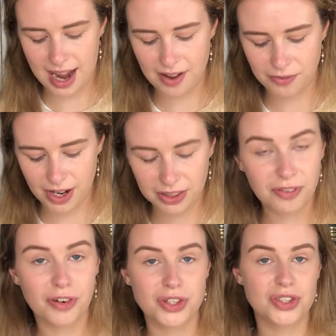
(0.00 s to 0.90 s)
I've read the
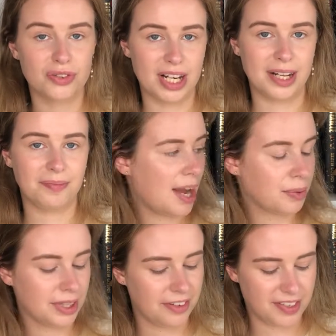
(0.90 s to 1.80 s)
first 3. I
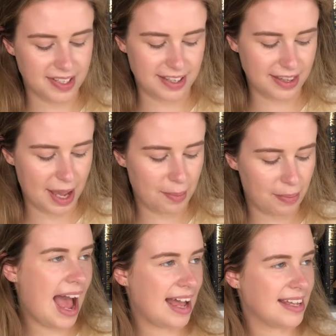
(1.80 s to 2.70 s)
would love to see
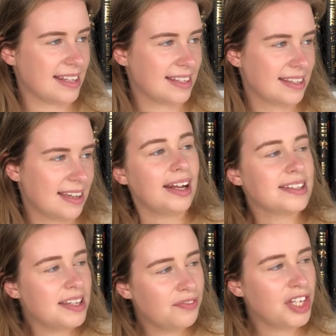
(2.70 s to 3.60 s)
them as a
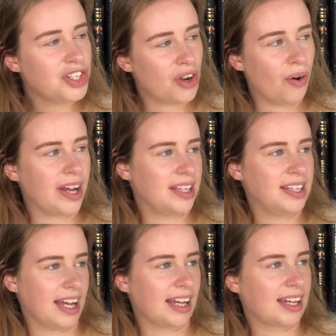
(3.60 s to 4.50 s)
TV show, I
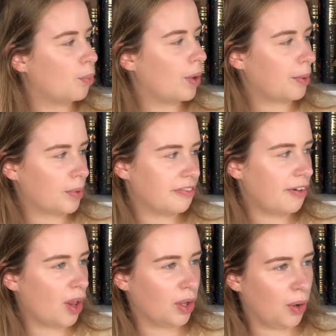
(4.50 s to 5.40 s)
think, where we
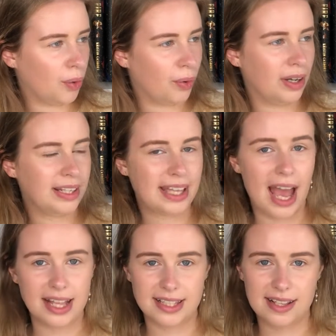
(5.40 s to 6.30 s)
follow
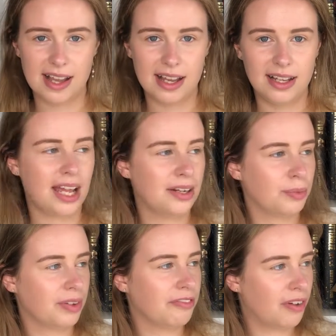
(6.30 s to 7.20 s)
Katza
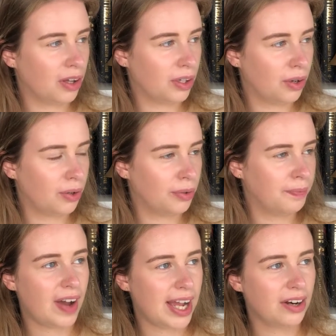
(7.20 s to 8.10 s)
and we follow
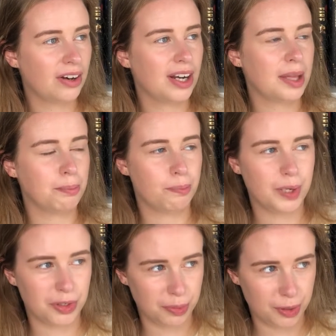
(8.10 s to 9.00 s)
Fire and
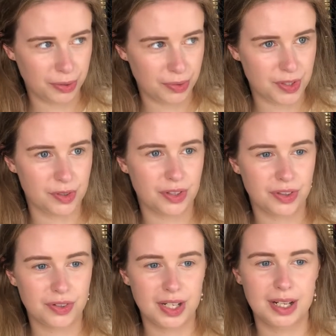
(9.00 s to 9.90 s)
Bitterblue. So the
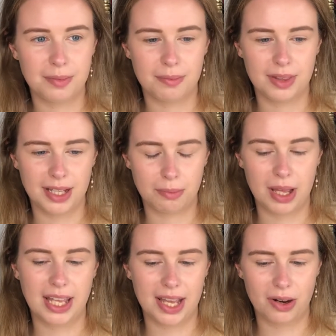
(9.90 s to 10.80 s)
3 like
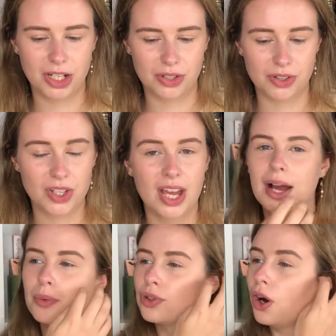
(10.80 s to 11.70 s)
main characters.
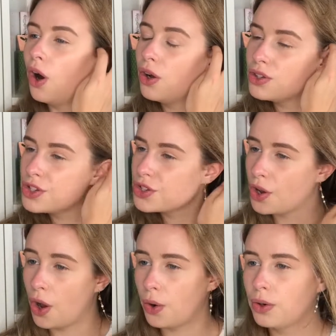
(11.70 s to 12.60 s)
I would
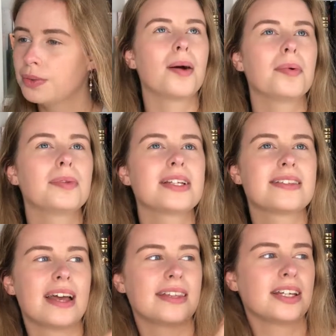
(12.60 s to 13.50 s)
also probably
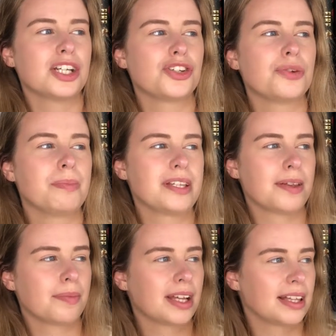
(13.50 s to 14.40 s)
say that it should be
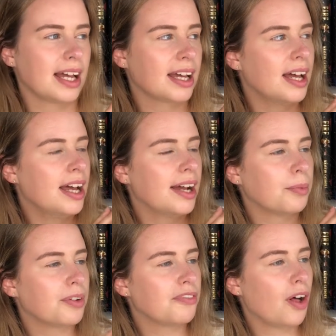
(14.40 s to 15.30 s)
something like
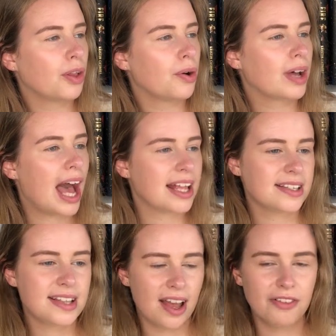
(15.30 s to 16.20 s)
we follow
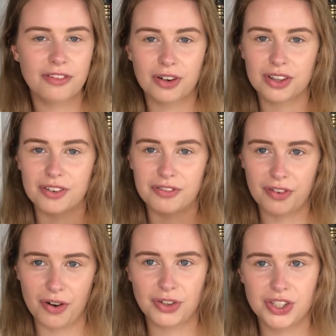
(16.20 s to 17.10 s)
Katza for the
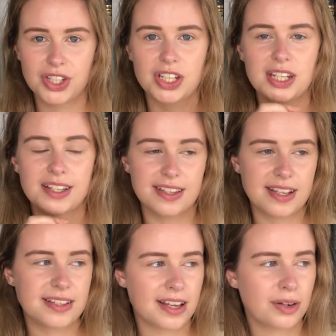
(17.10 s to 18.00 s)
first
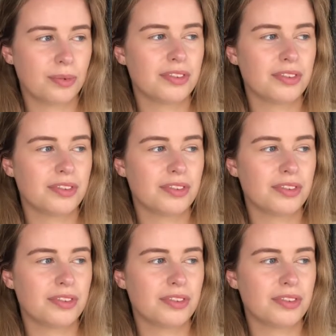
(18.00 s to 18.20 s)
season, we